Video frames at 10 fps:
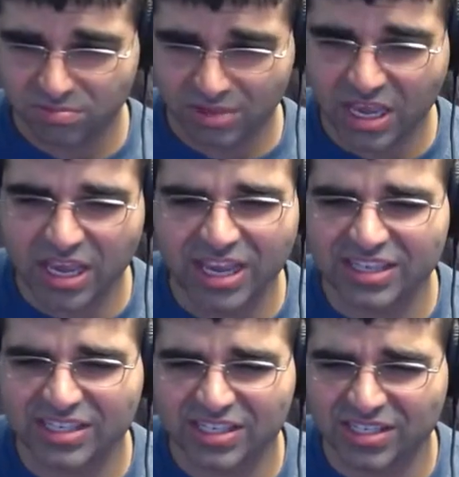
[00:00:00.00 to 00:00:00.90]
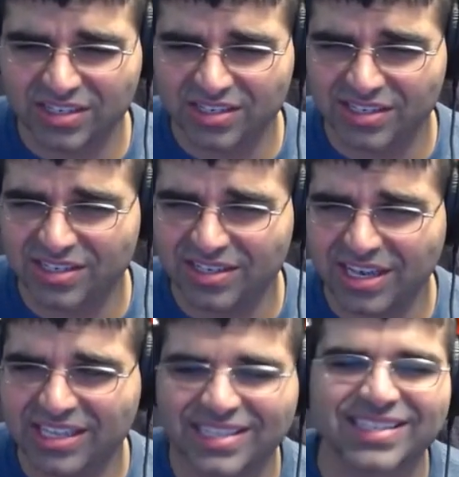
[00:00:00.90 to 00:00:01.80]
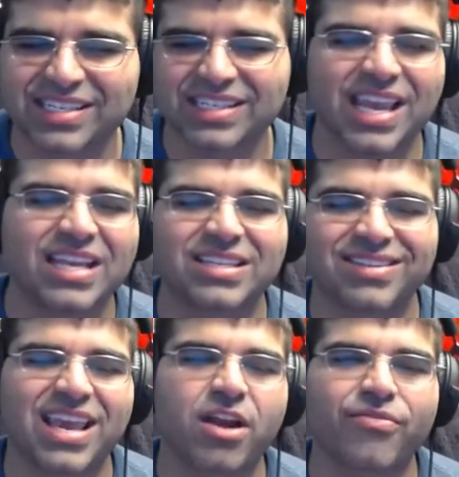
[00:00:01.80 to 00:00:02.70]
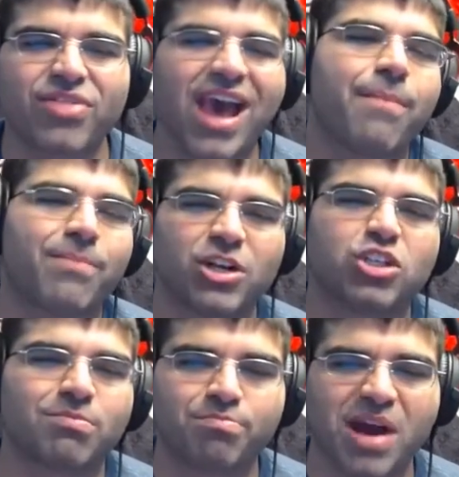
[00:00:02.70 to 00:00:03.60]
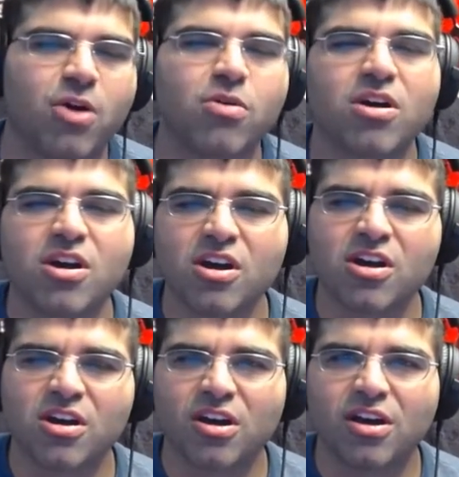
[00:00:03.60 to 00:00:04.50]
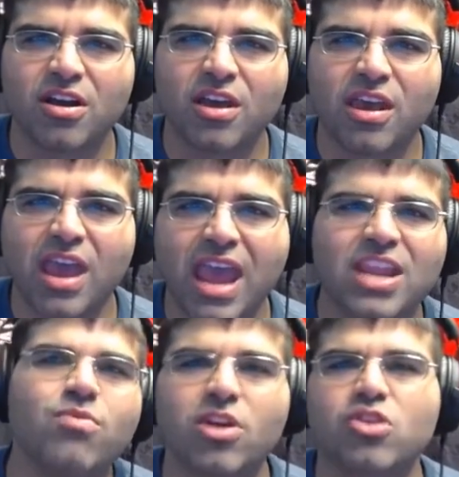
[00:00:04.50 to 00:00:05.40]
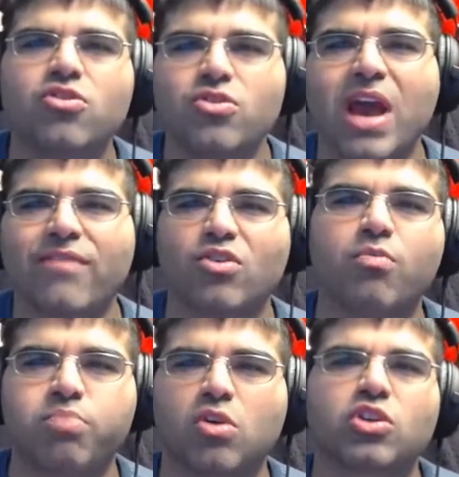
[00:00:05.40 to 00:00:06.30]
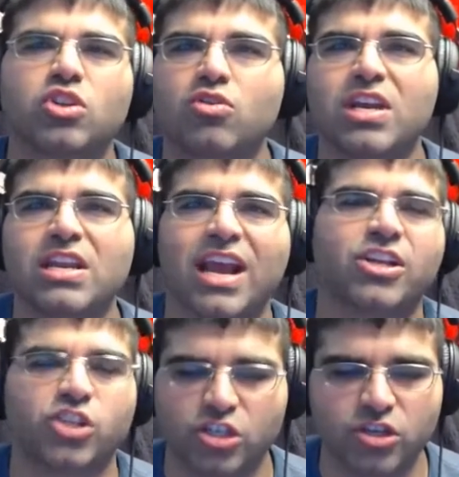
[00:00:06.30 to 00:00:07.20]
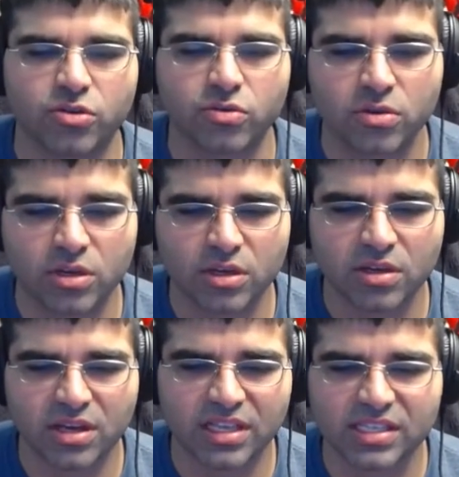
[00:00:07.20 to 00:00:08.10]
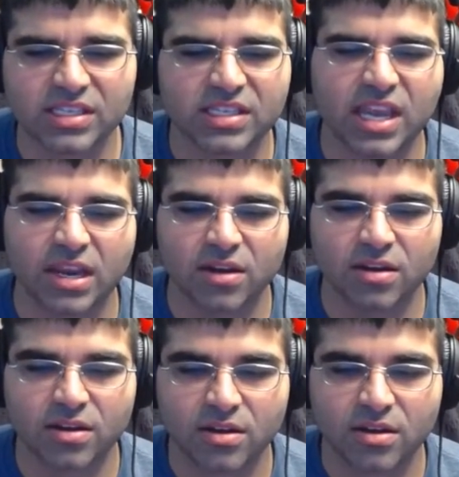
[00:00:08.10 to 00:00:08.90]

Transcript: It's insane to care that much about anyone who you have no personal connection to. It's insane.